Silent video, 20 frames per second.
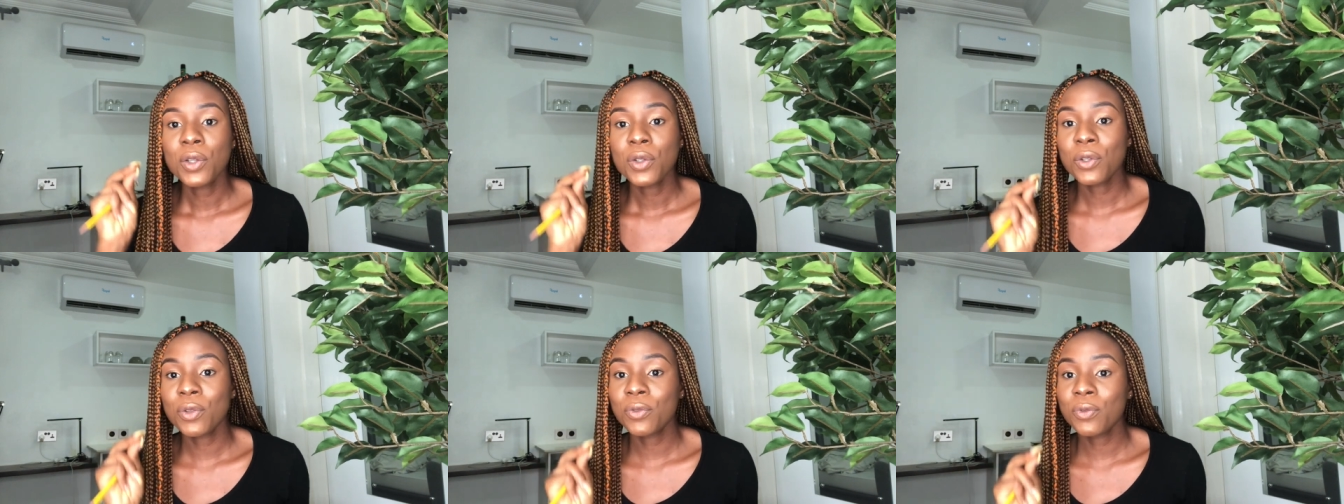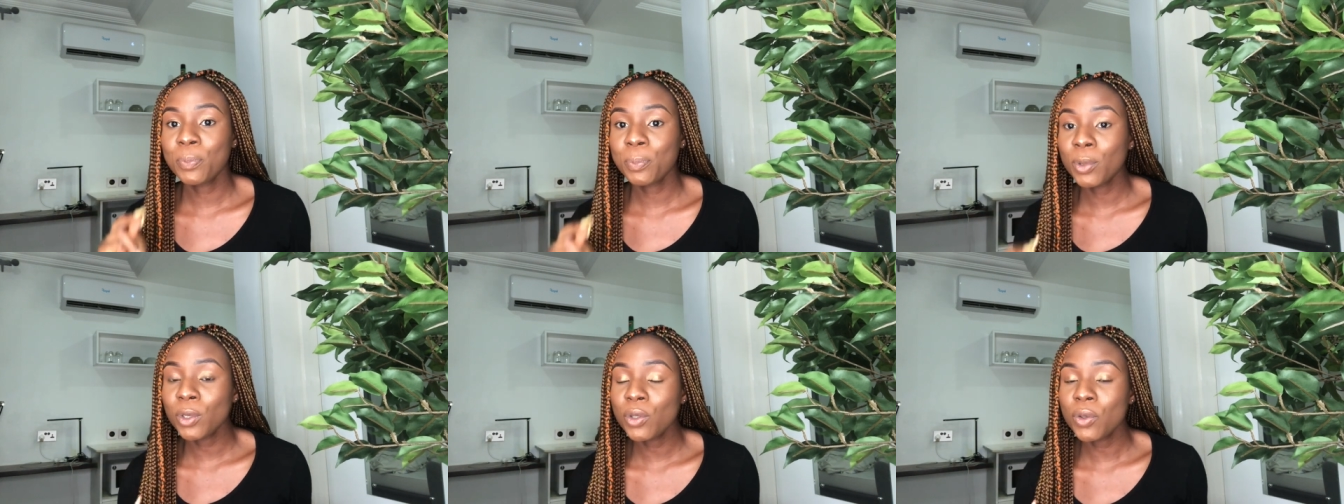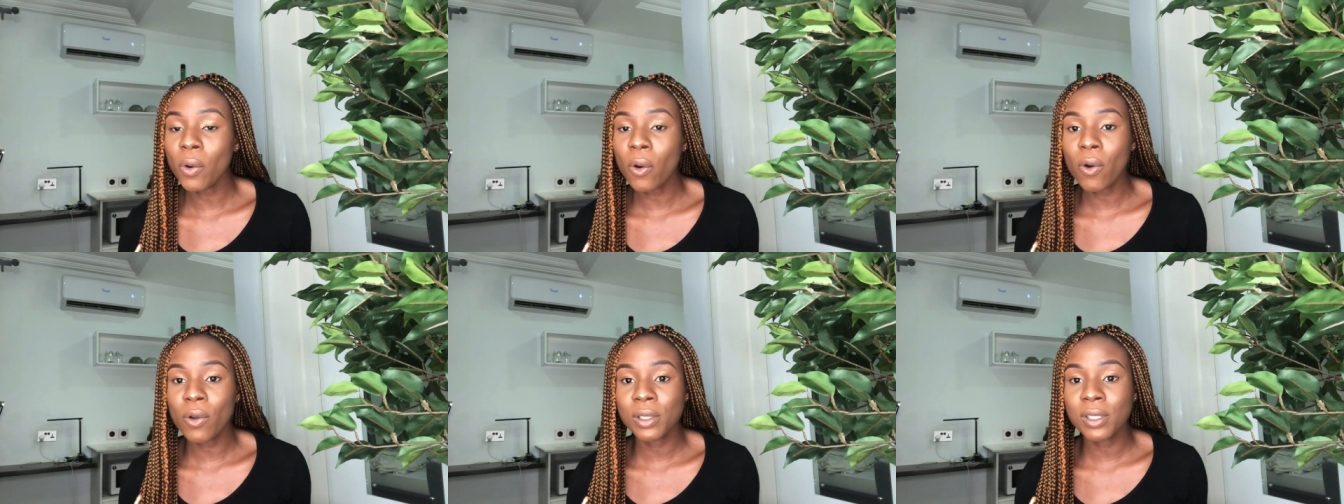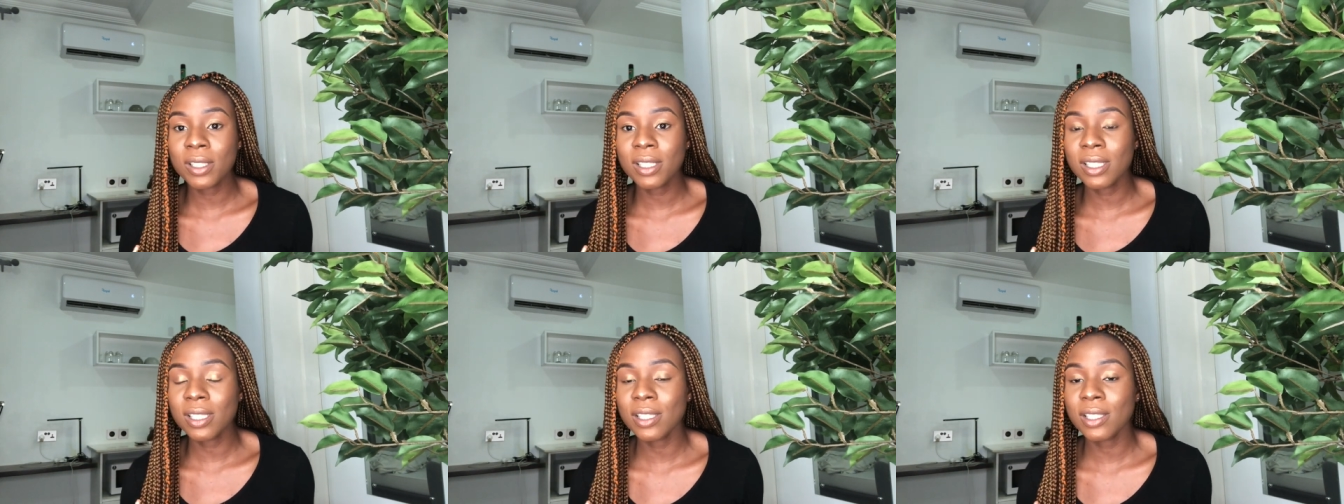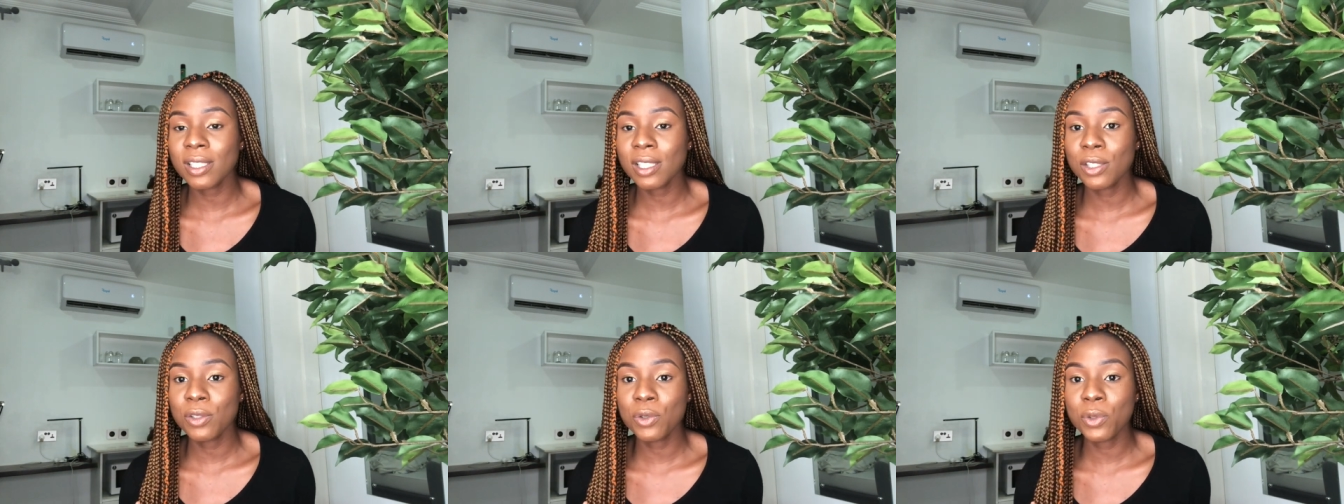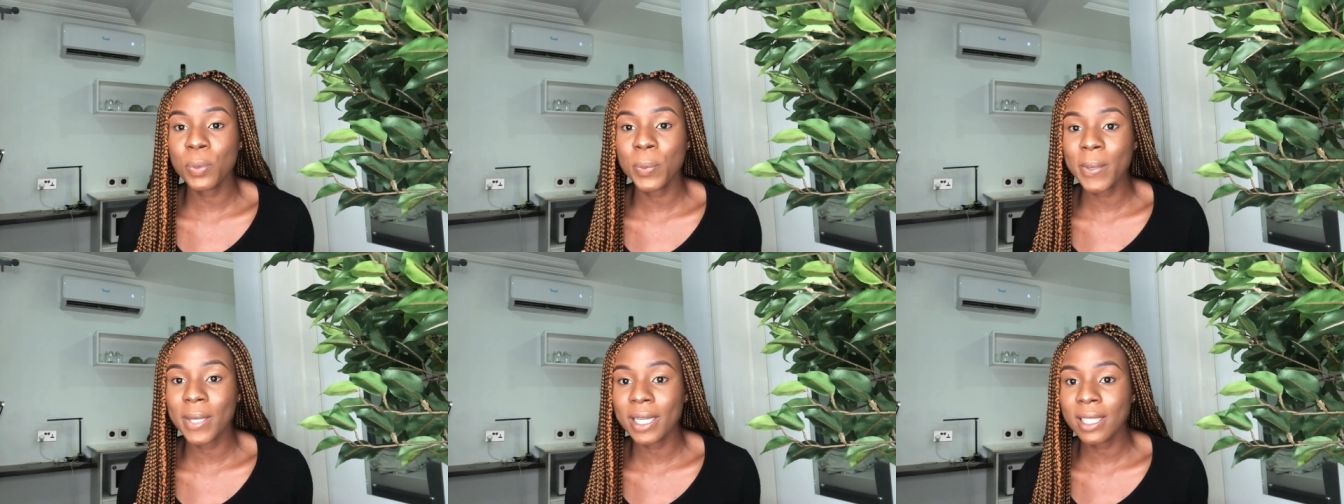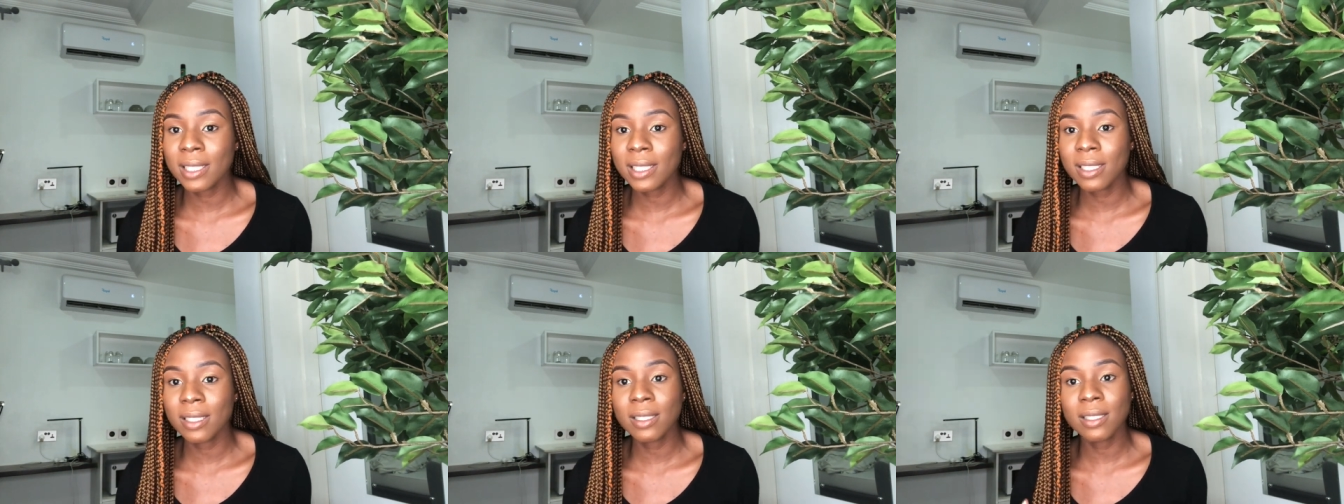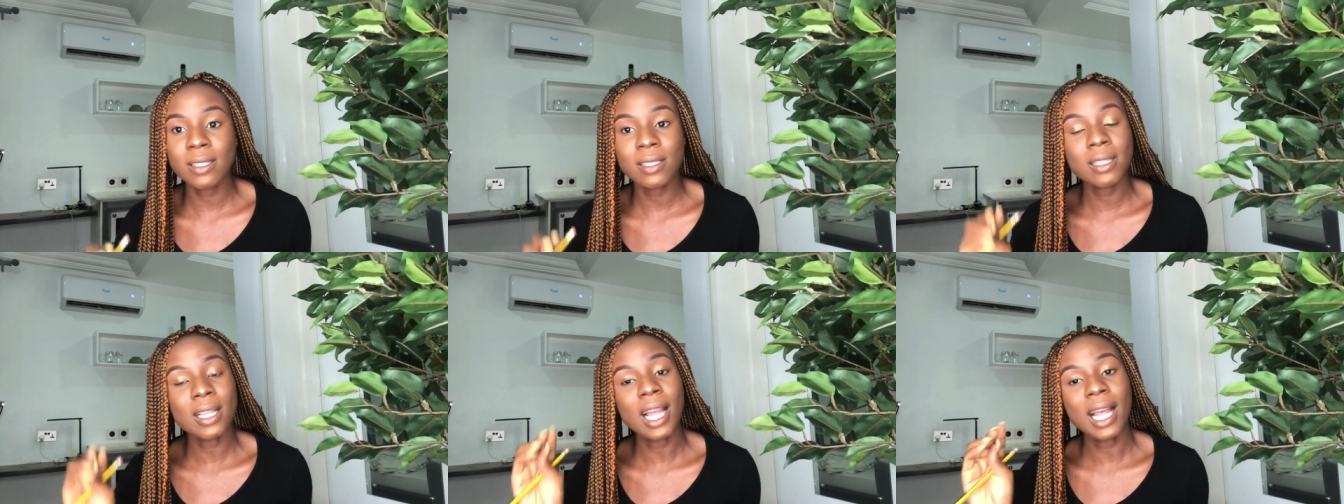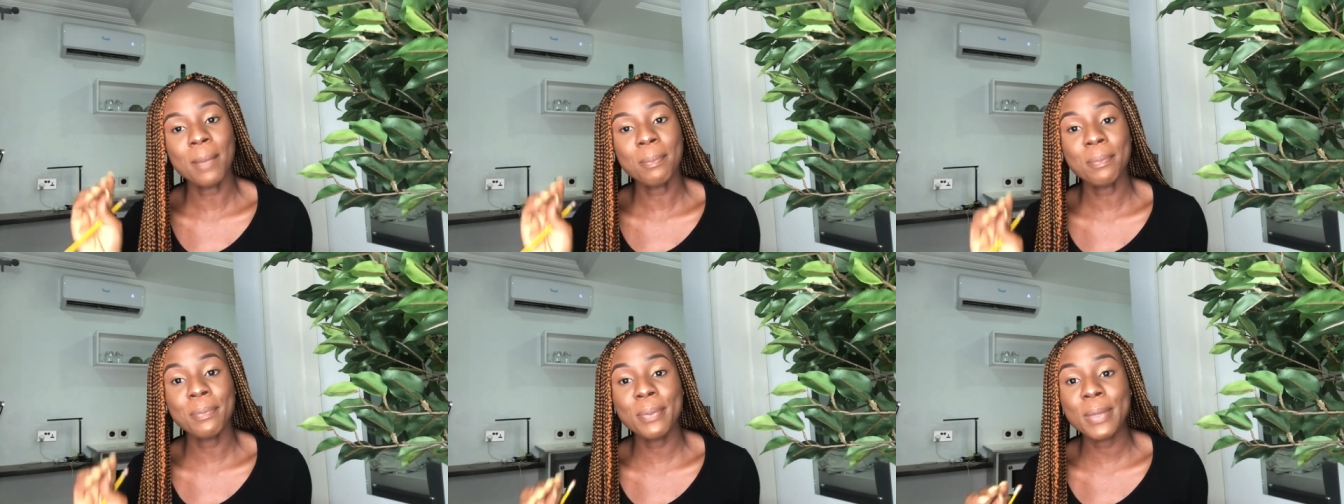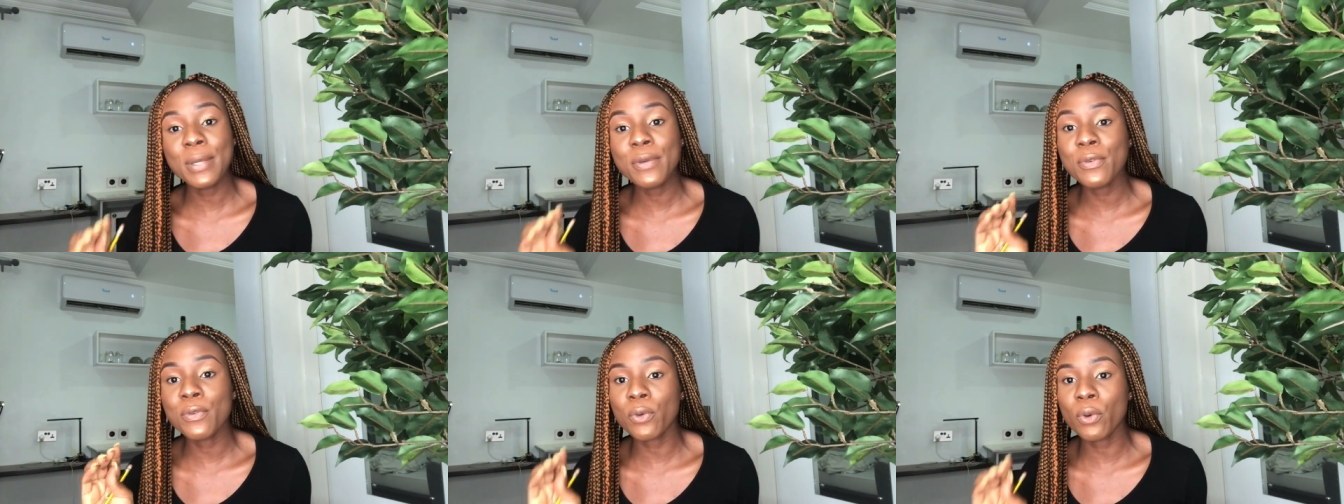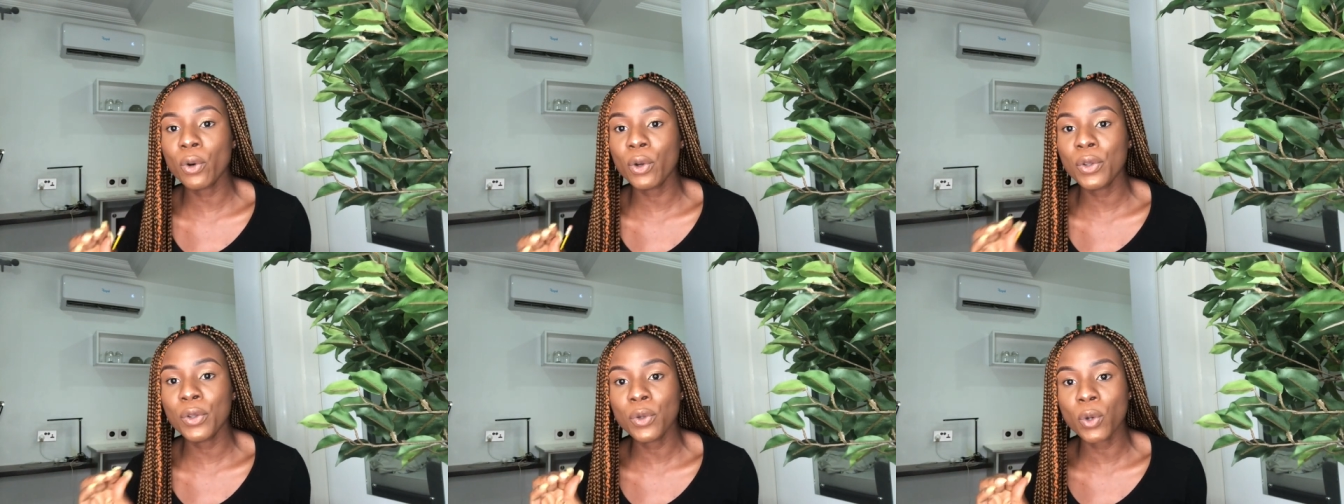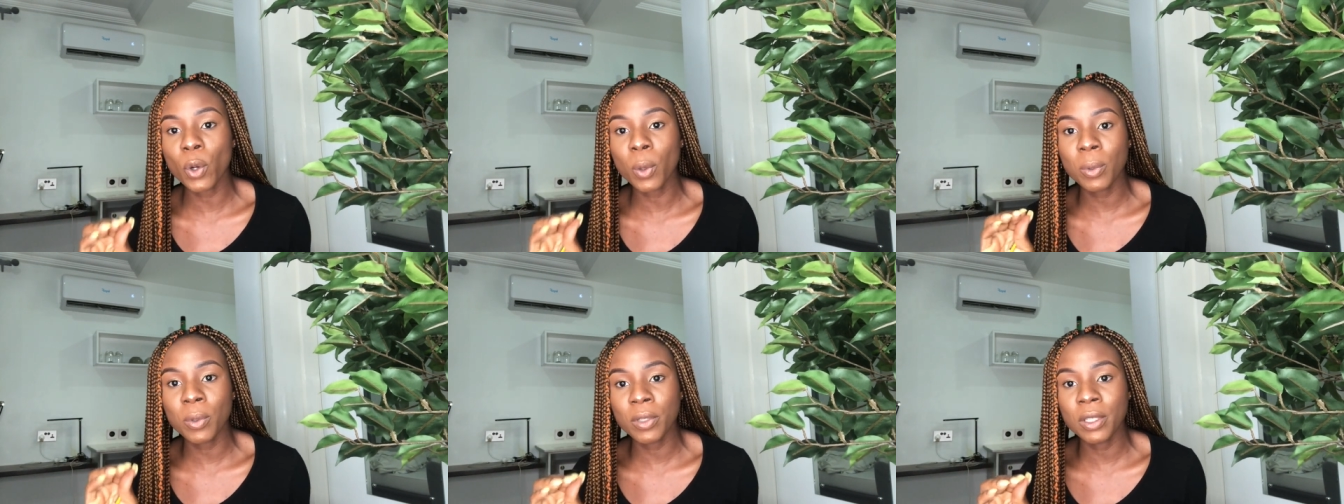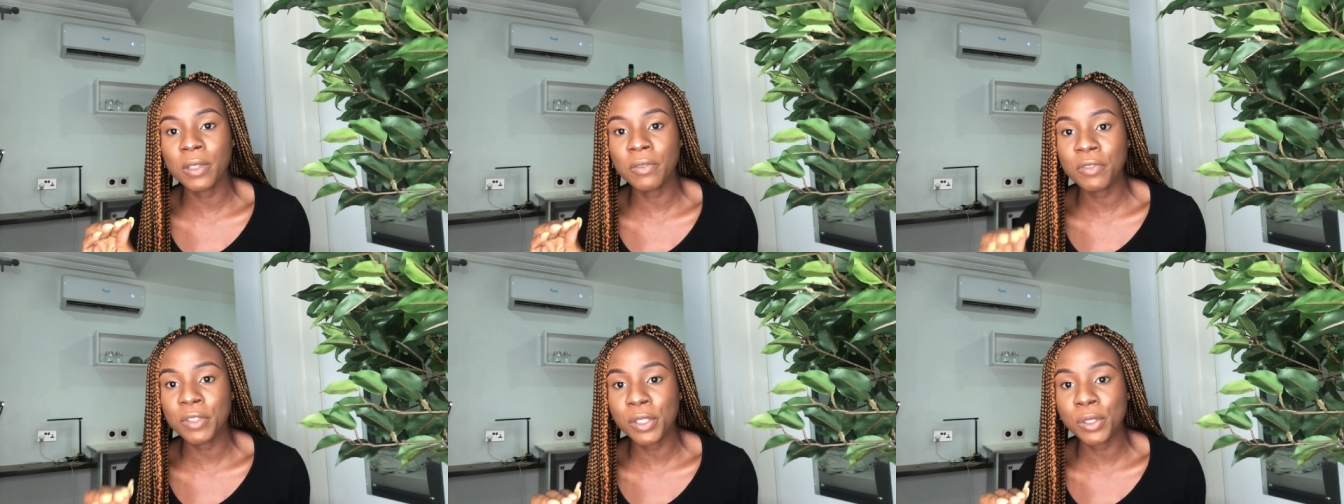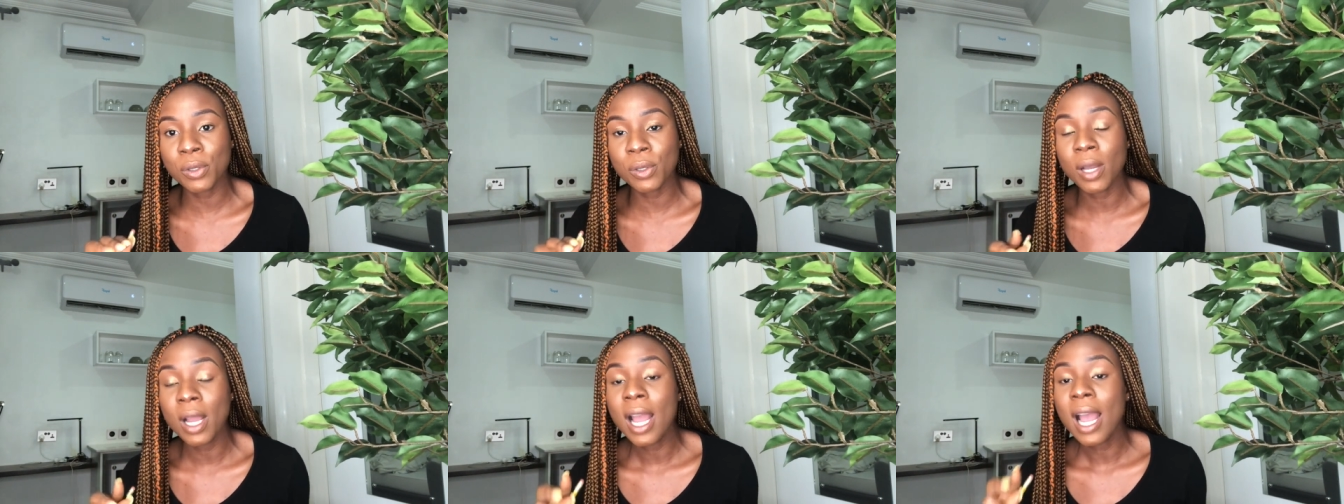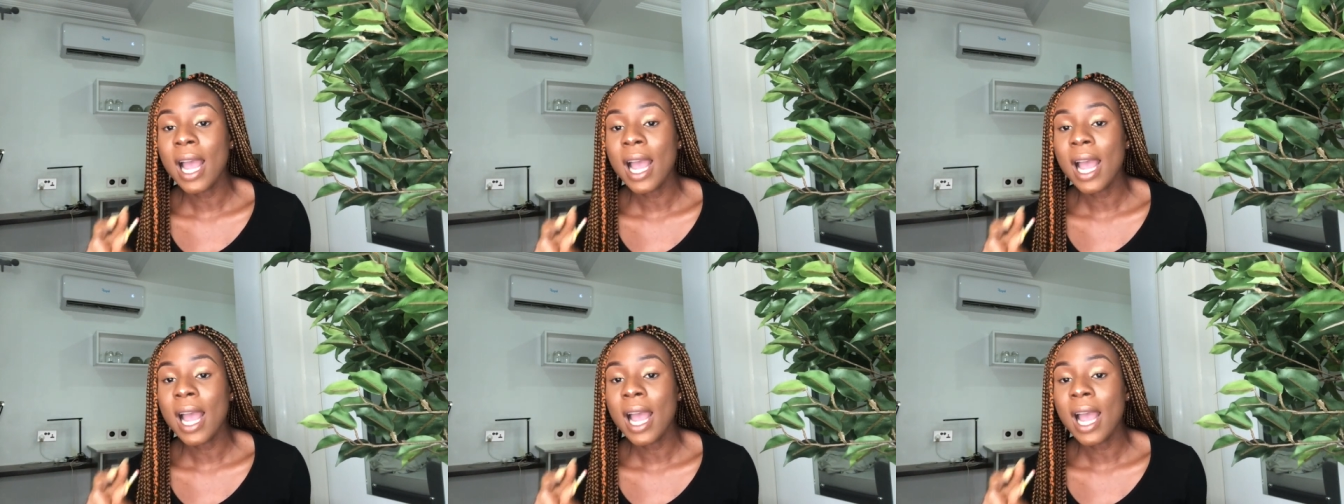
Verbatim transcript: you've put all these things into practice before you upload a video